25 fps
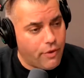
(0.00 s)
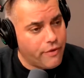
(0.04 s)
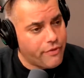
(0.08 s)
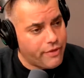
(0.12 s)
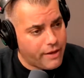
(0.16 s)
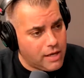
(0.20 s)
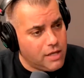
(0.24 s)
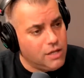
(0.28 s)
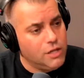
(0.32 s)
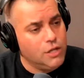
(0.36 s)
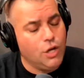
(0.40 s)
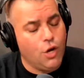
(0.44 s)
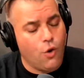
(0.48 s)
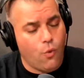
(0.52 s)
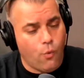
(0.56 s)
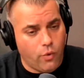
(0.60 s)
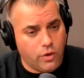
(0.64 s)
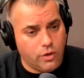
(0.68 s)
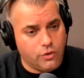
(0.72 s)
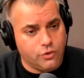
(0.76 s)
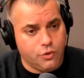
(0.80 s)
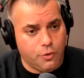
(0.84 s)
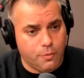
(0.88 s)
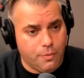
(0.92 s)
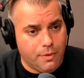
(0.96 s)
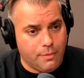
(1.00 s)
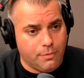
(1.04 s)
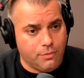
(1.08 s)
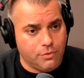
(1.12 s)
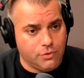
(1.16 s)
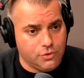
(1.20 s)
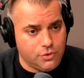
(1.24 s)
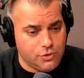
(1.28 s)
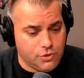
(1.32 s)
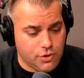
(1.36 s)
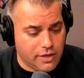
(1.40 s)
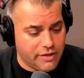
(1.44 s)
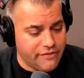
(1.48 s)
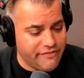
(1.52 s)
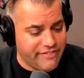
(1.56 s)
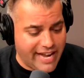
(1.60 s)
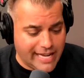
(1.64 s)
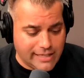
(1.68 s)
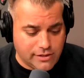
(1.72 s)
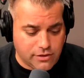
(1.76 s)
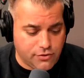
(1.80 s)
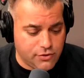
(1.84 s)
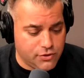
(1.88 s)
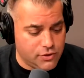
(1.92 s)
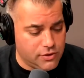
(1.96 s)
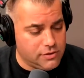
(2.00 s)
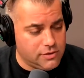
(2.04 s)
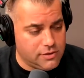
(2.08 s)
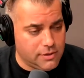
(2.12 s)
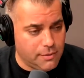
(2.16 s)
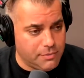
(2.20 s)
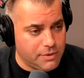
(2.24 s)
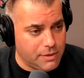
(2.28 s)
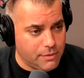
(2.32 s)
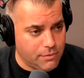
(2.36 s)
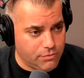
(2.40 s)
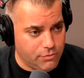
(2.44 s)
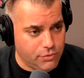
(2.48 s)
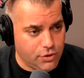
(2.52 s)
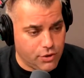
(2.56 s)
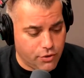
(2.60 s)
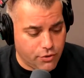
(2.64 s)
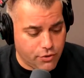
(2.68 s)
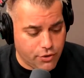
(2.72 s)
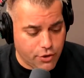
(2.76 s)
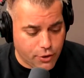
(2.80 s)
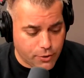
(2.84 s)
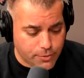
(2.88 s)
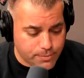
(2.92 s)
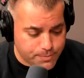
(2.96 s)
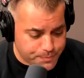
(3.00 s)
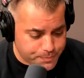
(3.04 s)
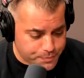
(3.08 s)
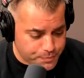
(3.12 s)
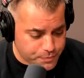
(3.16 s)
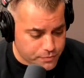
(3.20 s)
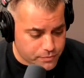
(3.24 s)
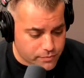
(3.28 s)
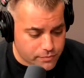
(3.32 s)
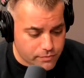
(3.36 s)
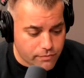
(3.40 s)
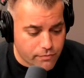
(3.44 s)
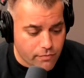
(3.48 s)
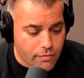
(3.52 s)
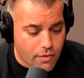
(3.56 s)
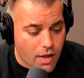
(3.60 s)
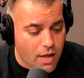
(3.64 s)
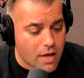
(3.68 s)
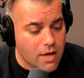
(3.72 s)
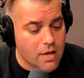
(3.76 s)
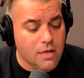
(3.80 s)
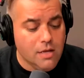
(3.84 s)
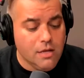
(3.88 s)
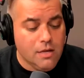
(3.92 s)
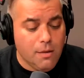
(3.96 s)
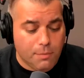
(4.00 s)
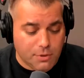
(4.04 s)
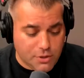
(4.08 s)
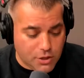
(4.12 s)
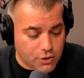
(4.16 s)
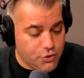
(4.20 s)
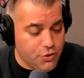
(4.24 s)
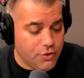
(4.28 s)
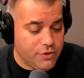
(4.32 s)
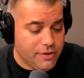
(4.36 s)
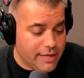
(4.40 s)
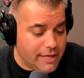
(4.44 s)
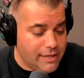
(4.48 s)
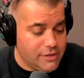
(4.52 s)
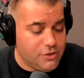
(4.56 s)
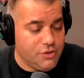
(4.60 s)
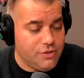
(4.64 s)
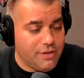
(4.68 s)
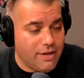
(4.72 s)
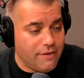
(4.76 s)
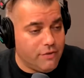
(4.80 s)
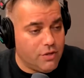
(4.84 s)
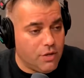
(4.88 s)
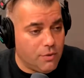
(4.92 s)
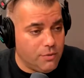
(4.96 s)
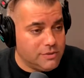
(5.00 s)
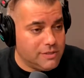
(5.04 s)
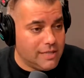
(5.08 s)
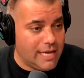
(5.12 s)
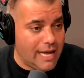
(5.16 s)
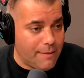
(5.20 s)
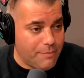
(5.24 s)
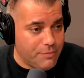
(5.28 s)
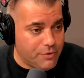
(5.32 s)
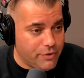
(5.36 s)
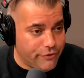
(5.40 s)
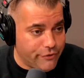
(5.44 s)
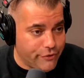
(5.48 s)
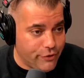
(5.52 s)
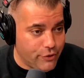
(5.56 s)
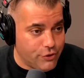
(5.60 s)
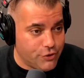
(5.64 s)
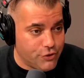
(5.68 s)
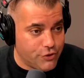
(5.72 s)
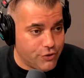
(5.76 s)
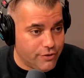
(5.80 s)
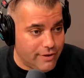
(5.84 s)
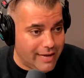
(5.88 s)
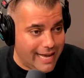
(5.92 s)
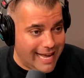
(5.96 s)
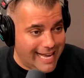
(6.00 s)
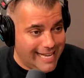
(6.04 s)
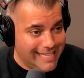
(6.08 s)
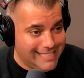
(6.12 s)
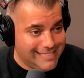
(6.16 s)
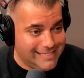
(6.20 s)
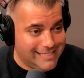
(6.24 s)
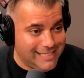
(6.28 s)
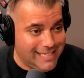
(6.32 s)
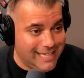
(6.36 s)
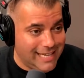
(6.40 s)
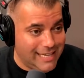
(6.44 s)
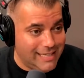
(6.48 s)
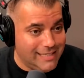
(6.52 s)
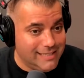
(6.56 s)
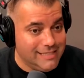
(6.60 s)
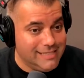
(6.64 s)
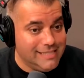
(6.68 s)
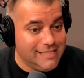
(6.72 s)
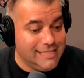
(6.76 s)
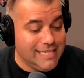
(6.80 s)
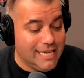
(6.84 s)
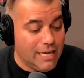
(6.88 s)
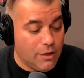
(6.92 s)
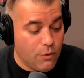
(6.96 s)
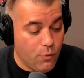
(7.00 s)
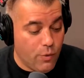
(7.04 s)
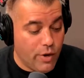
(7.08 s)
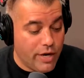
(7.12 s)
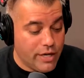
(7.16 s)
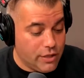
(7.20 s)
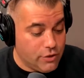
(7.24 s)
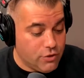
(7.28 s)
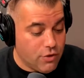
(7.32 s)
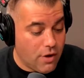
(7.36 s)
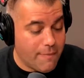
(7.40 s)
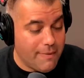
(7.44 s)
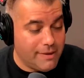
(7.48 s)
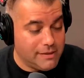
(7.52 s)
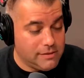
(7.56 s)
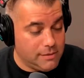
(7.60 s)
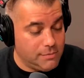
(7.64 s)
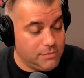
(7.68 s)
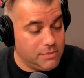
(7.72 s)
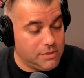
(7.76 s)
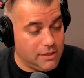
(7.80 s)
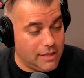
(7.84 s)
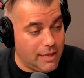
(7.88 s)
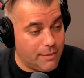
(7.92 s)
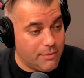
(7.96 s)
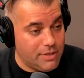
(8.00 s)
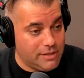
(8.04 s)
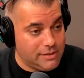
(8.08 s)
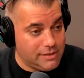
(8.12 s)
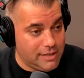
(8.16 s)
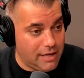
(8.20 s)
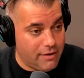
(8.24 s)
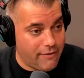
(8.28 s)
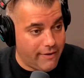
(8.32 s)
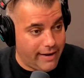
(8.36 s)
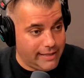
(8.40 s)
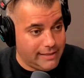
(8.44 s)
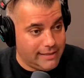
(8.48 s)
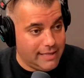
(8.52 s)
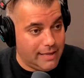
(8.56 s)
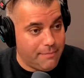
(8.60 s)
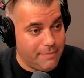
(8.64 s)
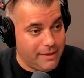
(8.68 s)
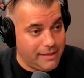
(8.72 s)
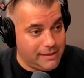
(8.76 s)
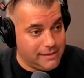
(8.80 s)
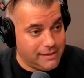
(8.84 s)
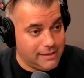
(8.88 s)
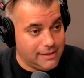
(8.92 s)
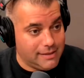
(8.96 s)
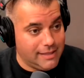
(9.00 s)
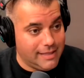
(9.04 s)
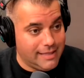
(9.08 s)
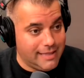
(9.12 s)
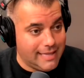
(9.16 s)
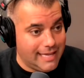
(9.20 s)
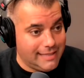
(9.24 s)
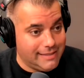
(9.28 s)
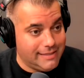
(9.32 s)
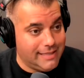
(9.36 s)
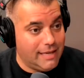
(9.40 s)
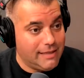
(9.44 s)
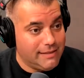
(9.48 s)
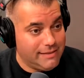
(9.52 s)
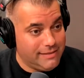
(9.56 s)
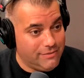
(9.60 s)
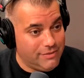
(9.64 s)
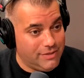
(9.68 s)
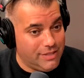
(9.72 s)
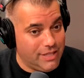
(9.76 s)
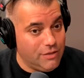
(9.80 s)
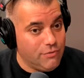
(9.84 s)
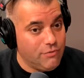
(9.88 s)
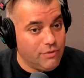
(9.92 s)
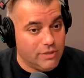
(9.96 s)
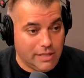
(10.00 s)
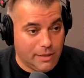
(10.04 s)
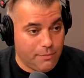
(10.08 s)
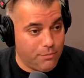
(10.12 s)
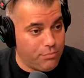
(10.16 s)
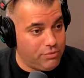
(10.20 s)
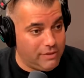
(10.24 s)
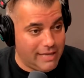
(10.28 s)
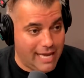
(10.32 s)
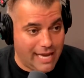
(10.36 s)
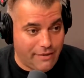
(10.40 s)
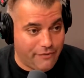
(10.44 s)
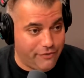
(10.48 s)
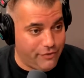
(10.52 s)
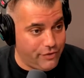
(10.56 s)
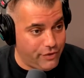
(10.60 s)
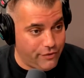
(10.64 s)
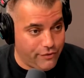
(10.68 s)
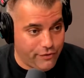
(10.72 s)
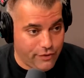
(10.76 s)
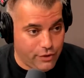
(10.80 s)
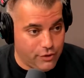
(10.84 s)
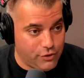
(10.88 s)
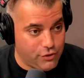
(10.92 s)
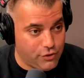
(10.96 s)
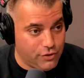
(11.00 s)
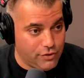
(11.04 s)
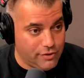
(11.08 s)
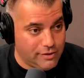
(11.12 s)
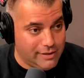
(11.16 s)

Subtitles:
I think one or two people just took advantage of it, something new. But the truth is, you never know what's going to happen in the future, and we're going to talk about some celebrities today, right? That basically that didn't really plan for the future.